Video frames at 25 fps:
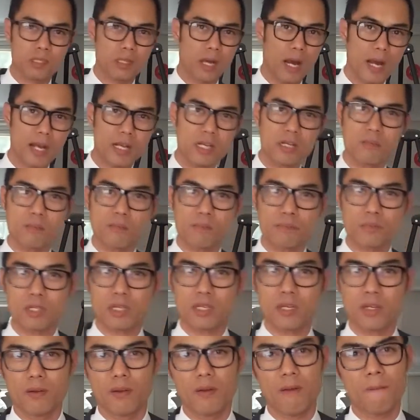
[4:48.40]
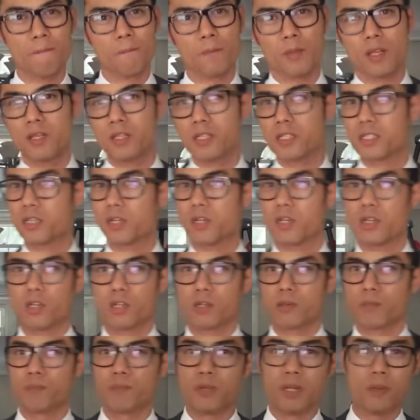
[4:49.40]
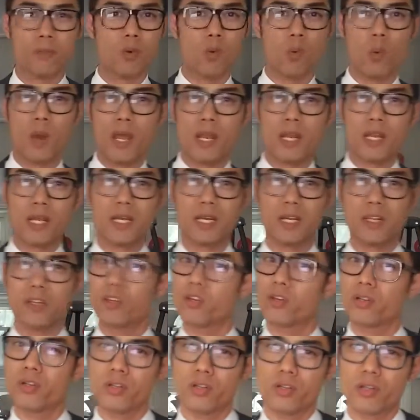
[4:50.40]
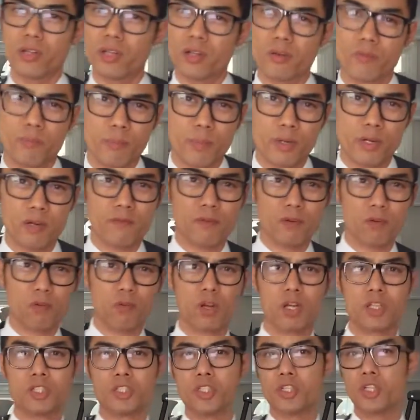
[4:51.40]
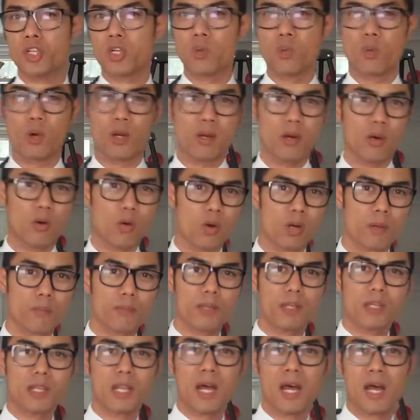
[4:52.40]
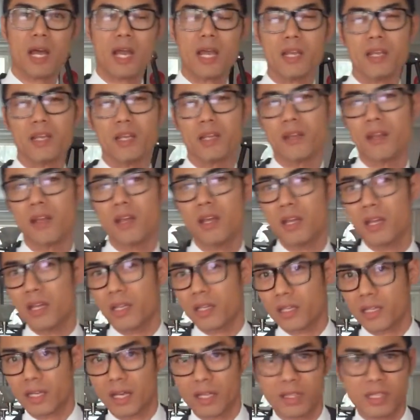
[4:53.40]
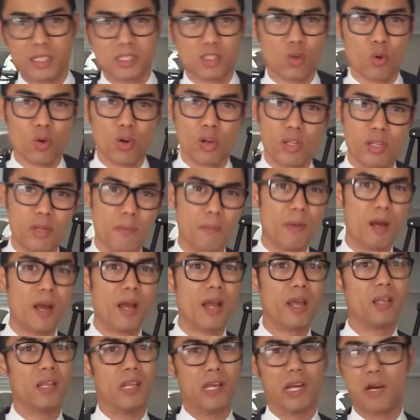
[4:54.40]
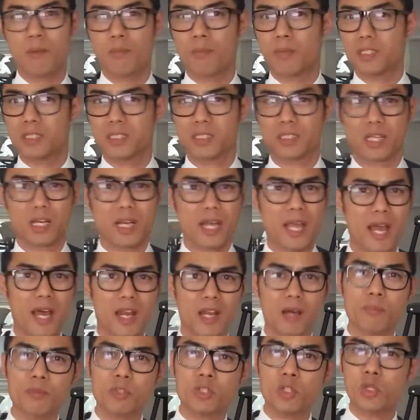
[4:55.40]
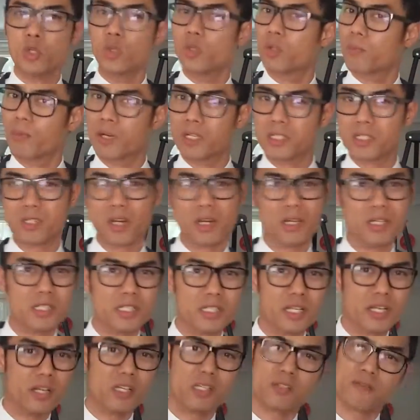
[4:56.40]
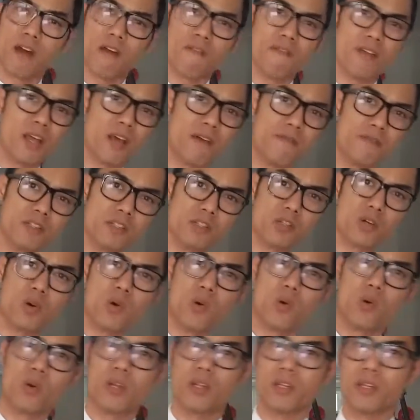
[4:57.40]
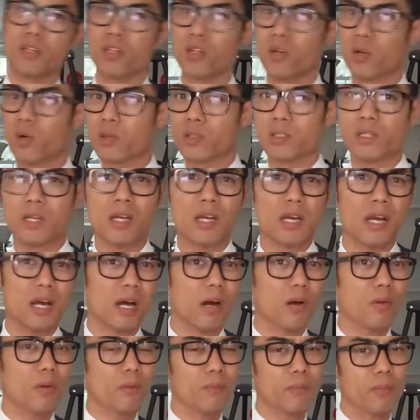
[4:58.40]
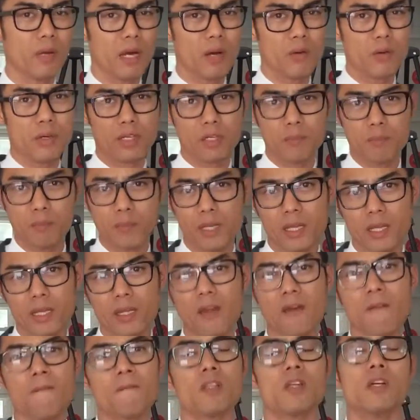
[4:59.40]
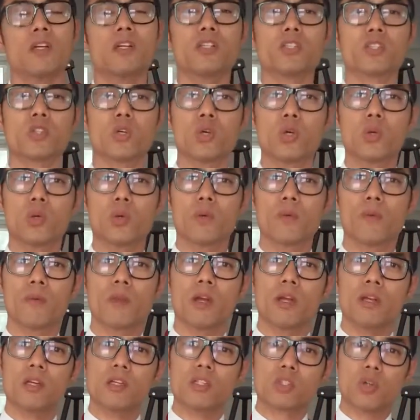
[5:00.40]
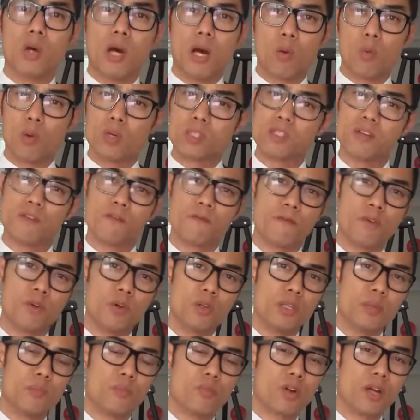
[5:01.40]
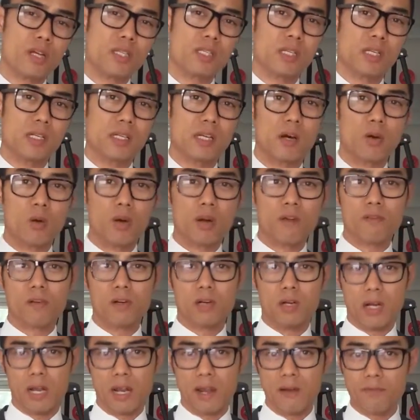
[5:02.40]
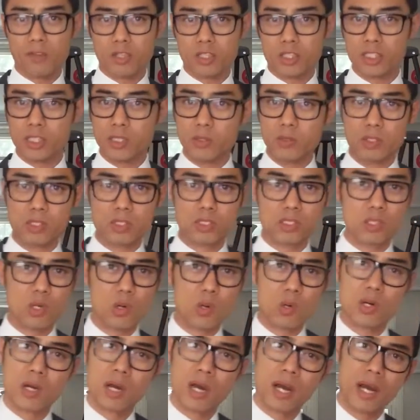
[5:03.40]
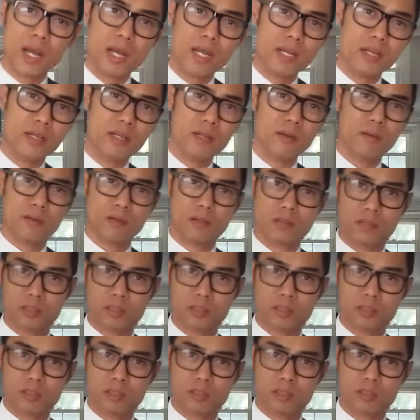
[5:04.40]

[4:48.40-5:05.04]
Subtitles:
items, and there's people waiting, and you're in a bit of a rush. You don't want to hold up the line, and you got things going on in your mind, like how much it's going to add up to. And my son is there; he's 5.5 years old, and you know how it could be. So So I wasn't fully present. However, after she was so kind and